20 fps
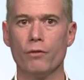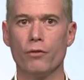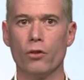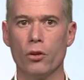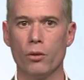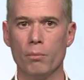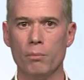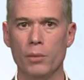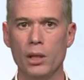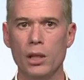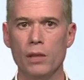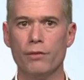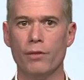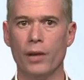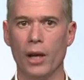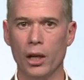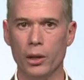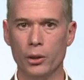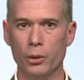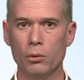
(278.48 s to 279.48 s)
for the mean
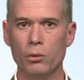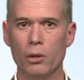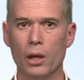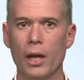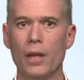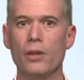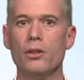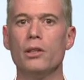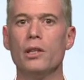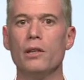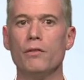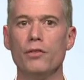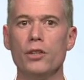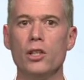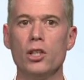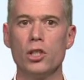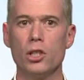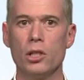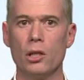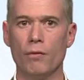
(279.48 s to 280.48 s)
value and the
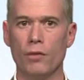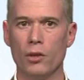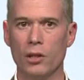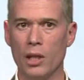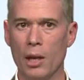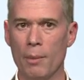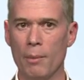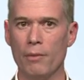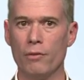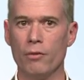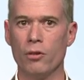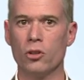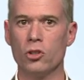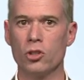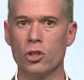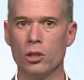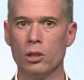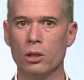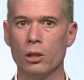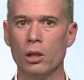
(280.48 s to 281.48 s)
definition of the gamma
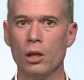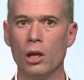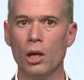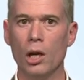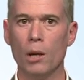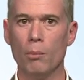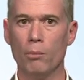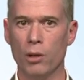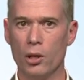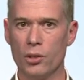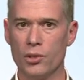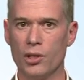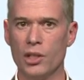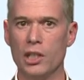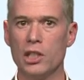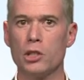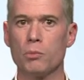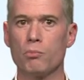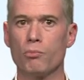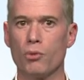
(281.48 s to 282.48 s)
function, plus
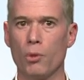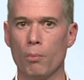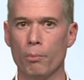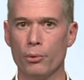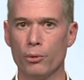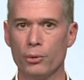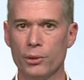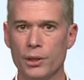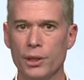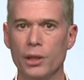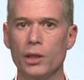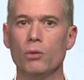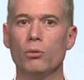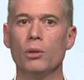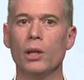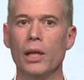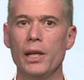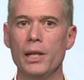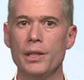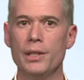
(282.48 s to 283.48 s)
its property
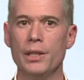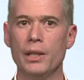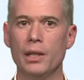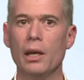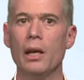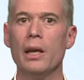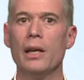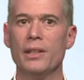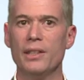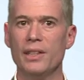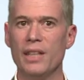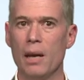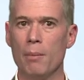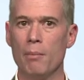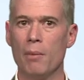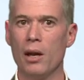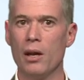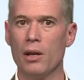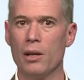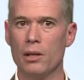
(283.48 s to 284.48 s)
relating
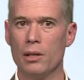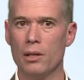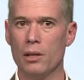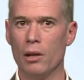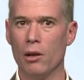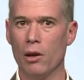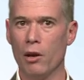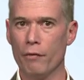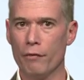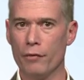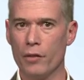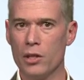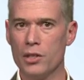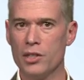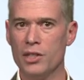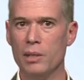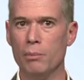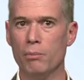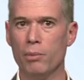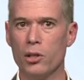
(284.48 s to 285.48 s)
gamma of
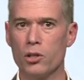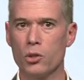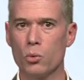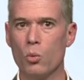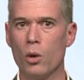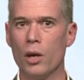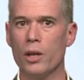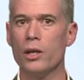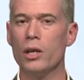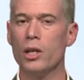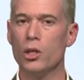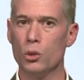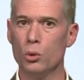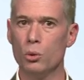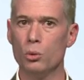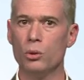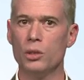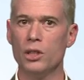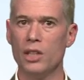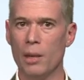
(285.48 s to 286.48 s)
z plus 1
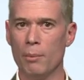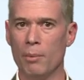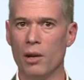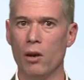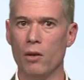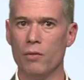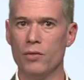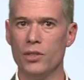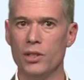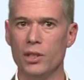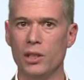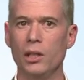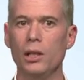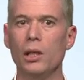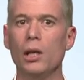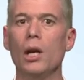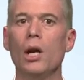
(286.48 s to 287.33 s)
to gamma of z,